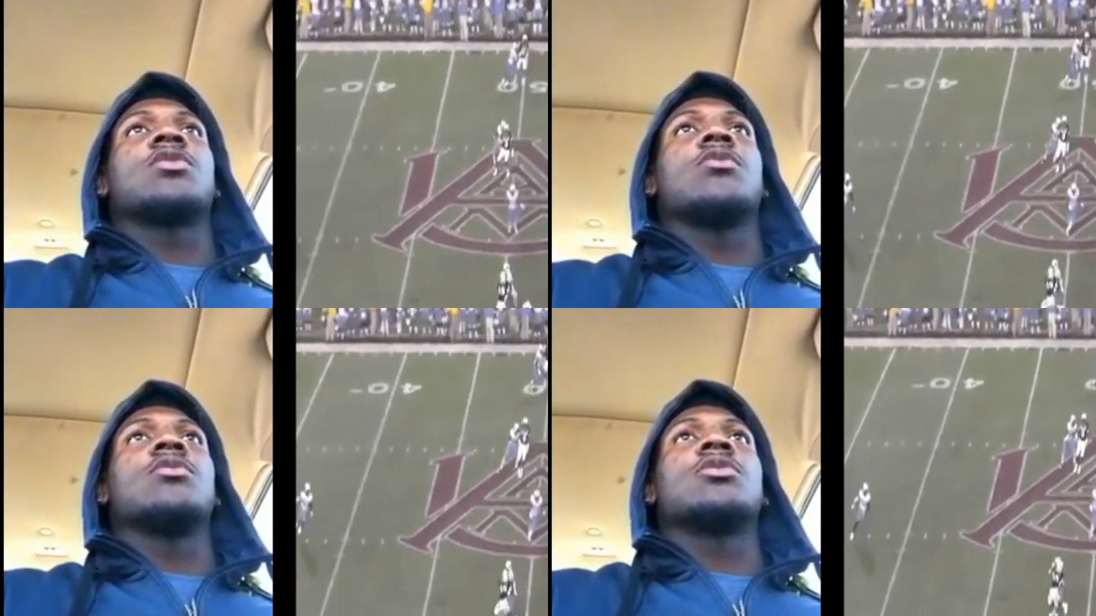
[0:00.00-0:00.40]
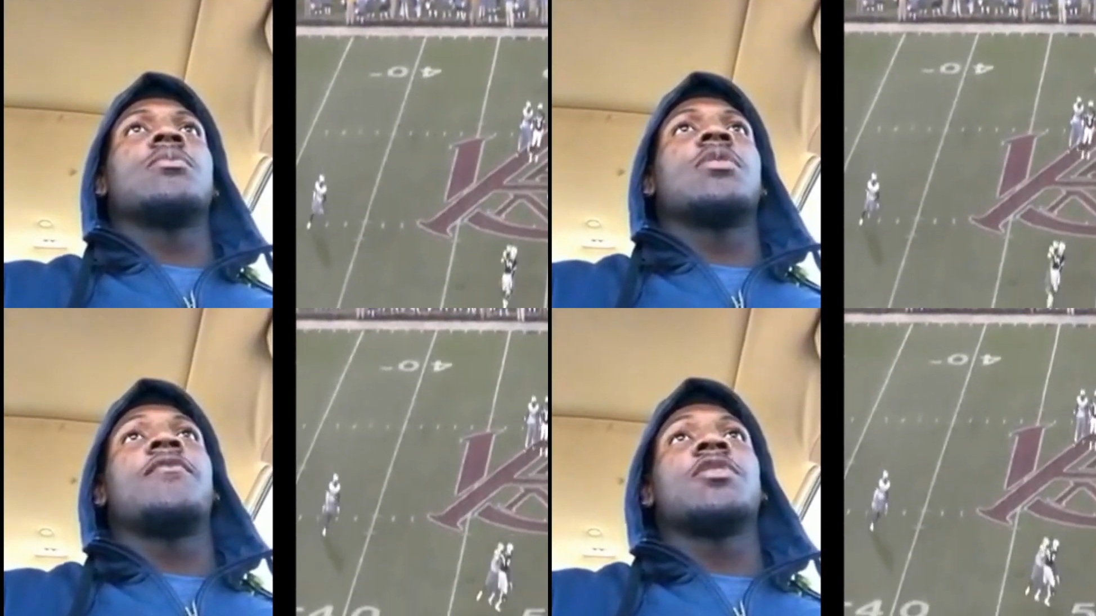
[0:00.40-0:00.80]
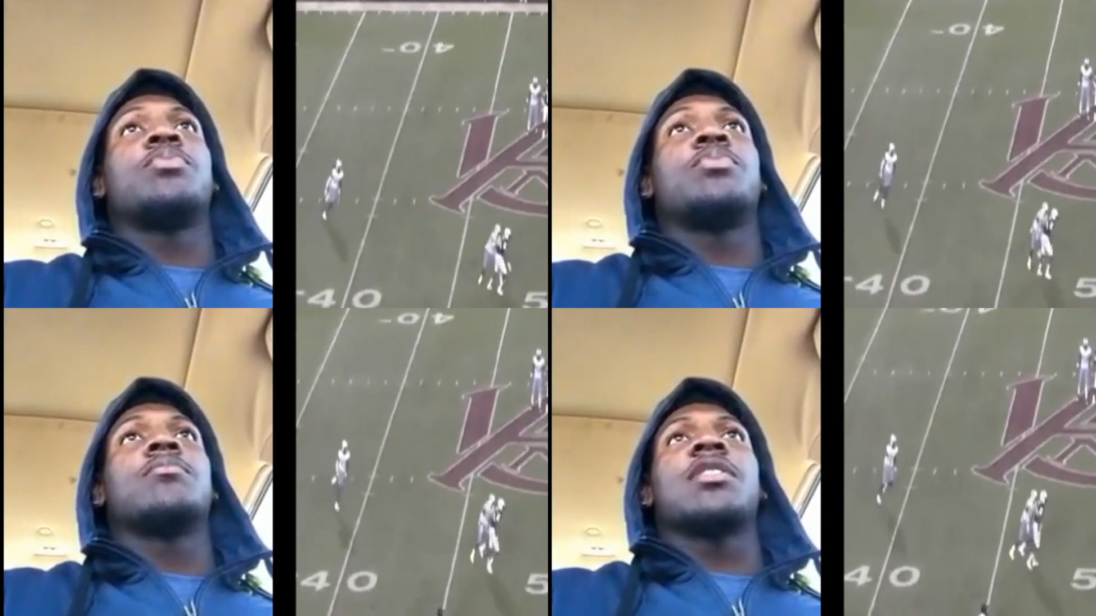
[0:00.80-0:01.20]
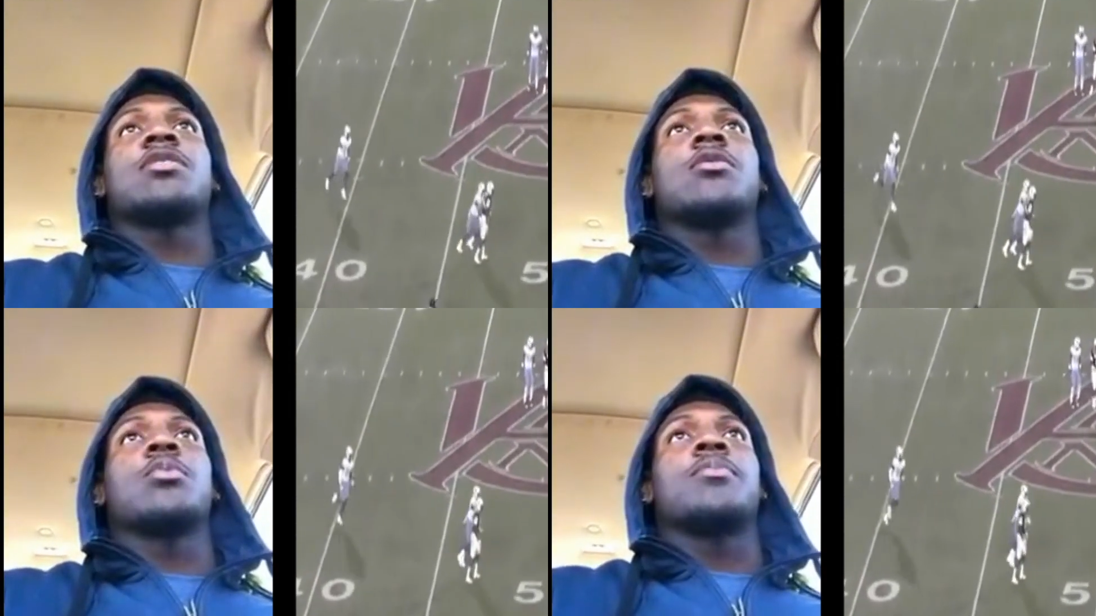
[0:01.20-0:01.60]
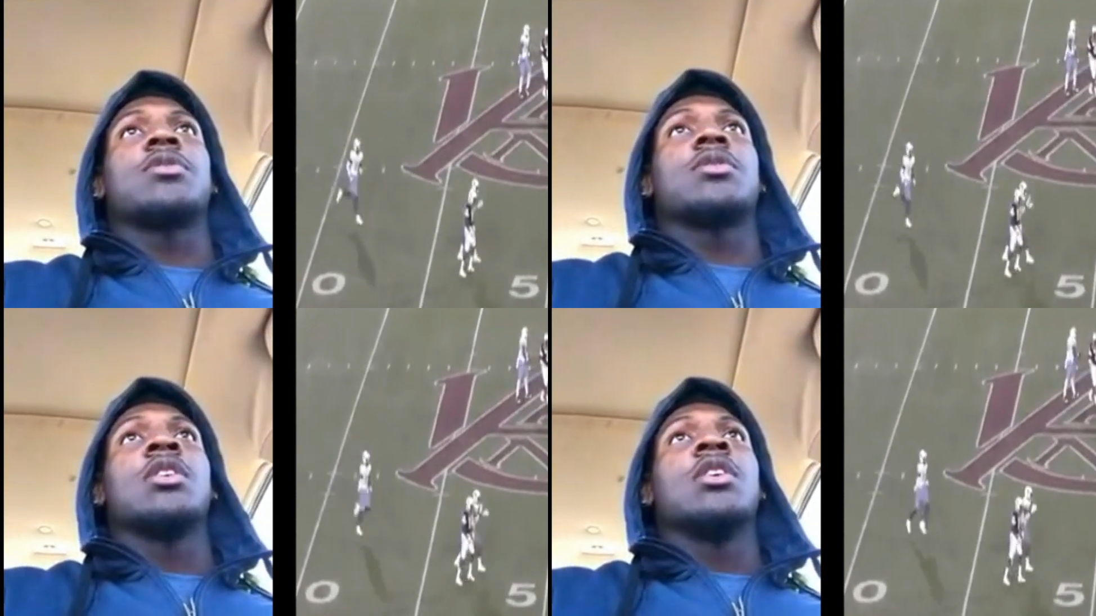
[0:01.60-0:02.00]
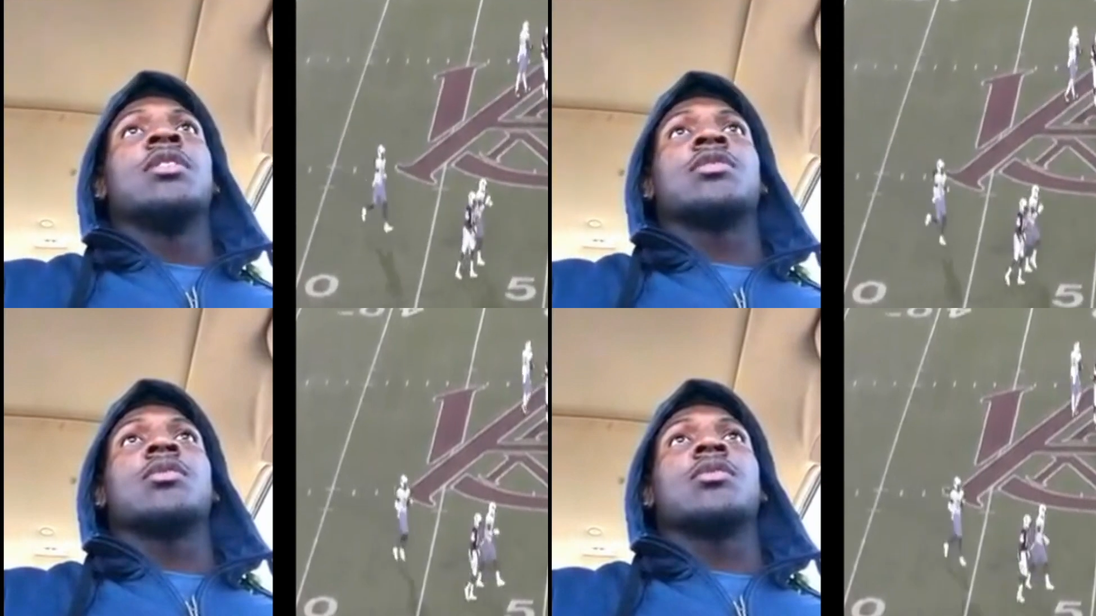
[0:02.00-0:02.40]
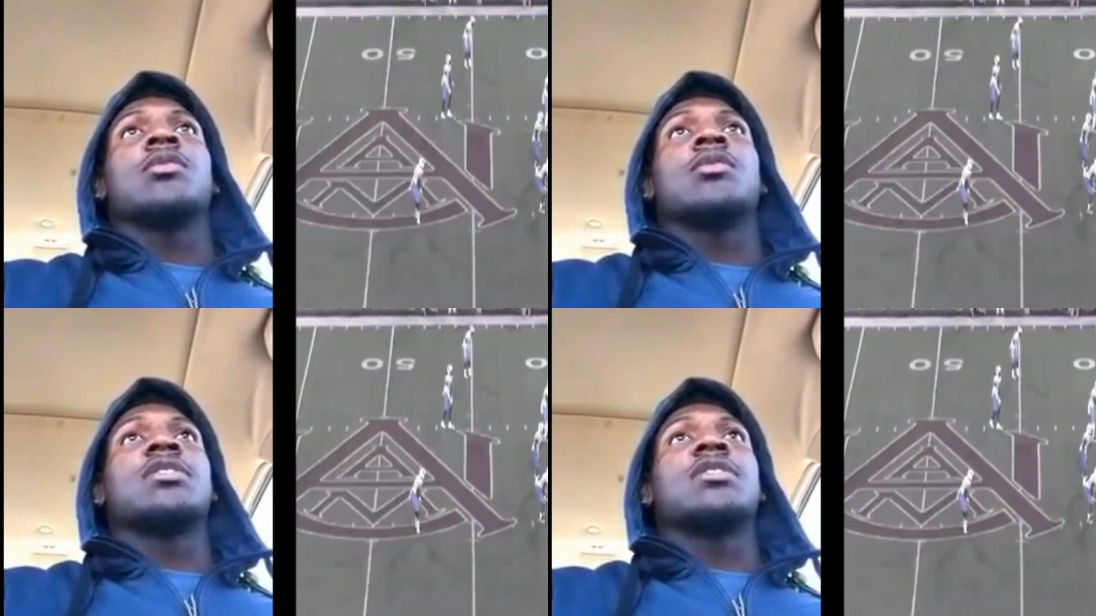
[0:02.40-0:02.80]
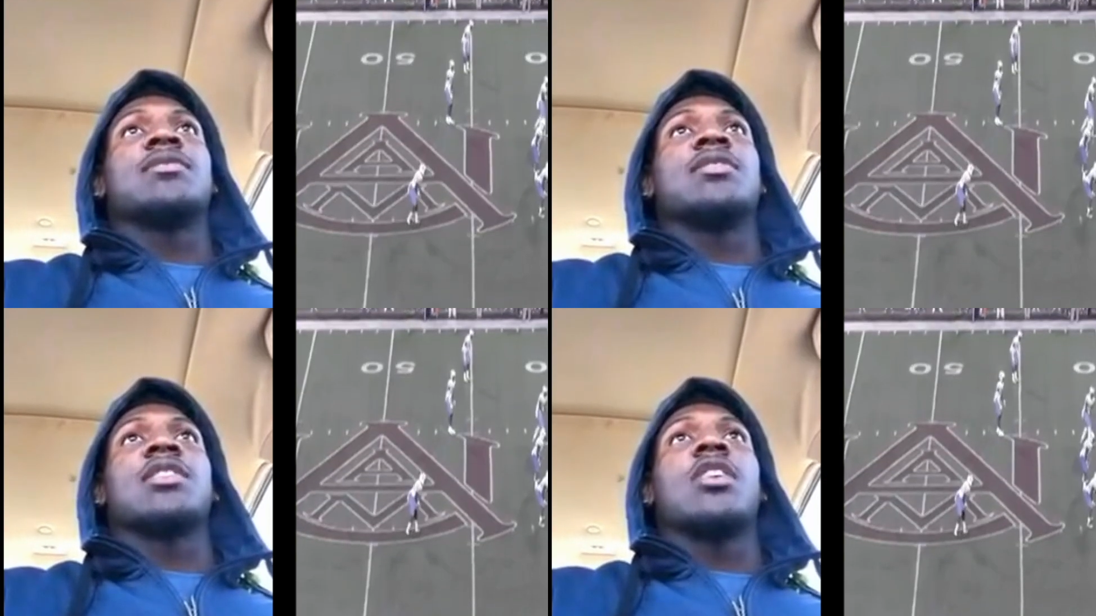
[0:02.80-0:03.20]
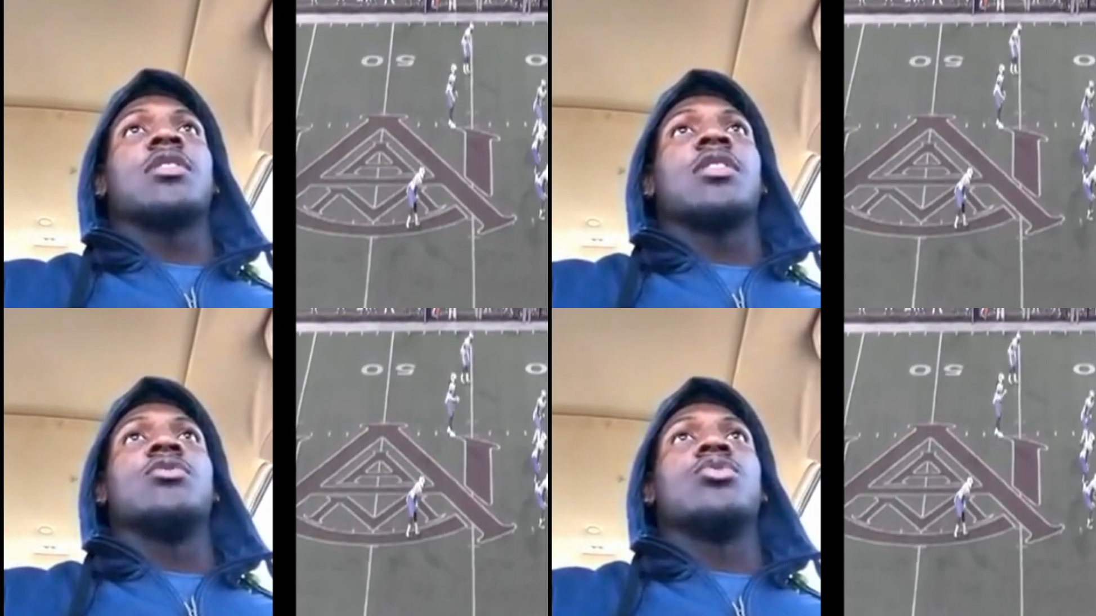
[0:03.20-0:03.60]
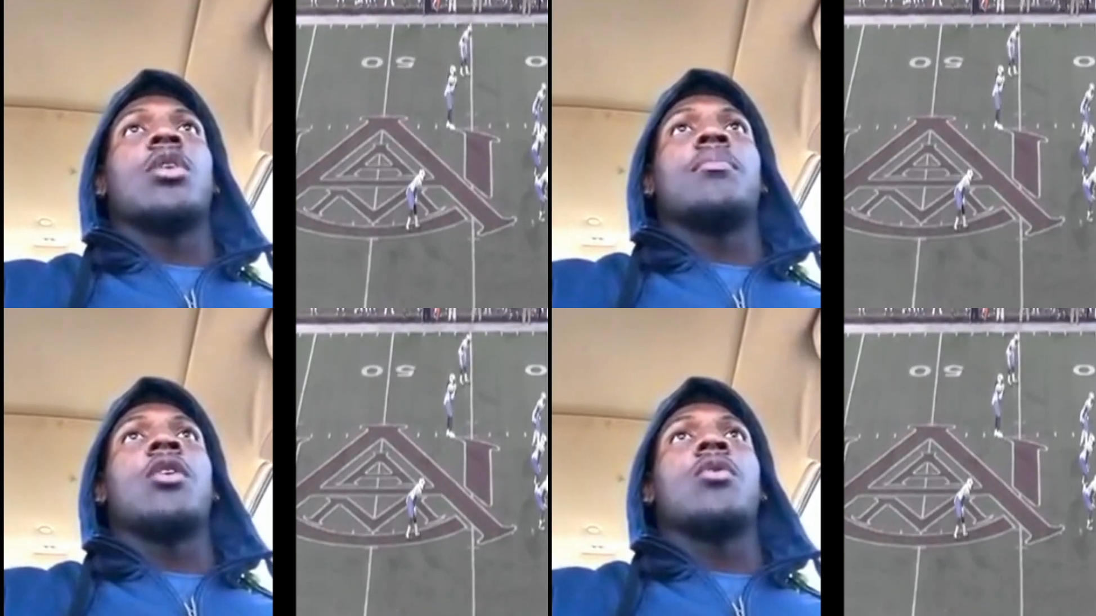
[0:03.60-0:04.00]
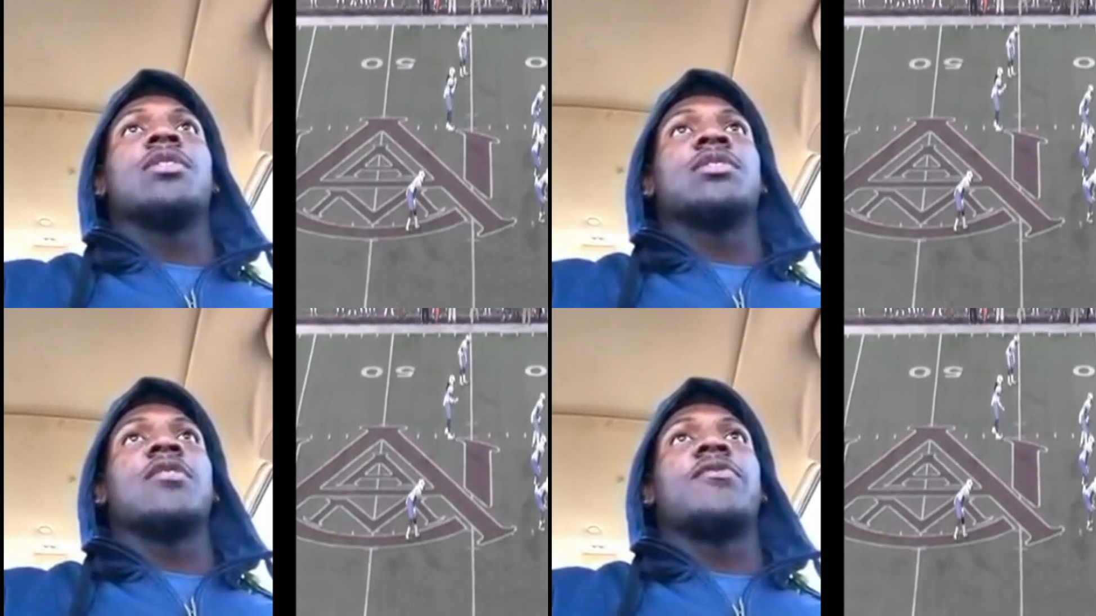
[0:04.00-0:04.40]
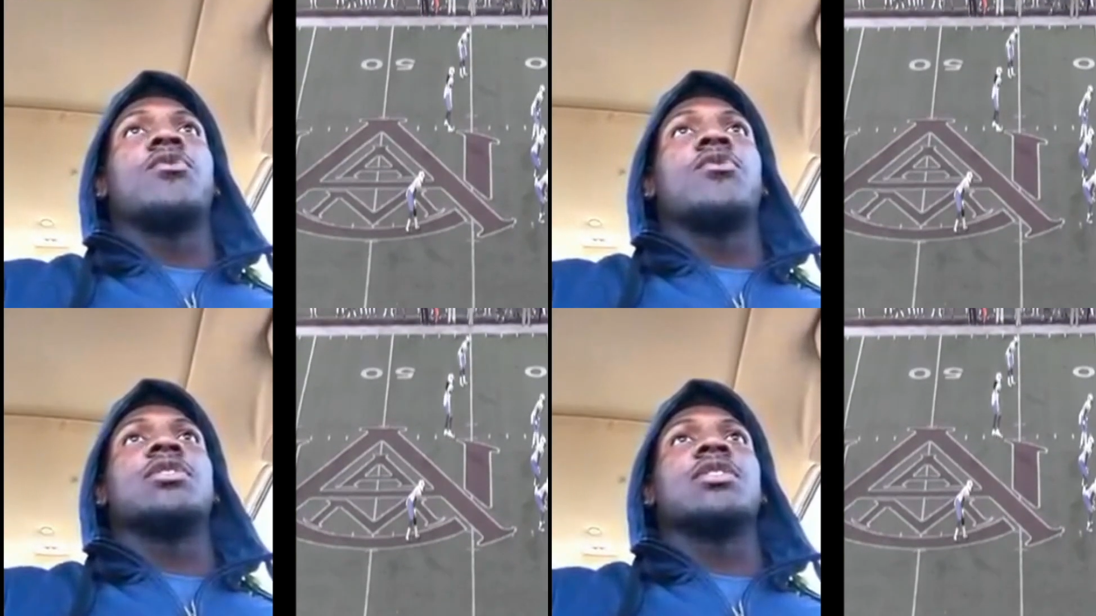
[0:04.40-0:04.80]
So if it's putting myself up against some of the best guys that's out there, you know, I'm always in for it.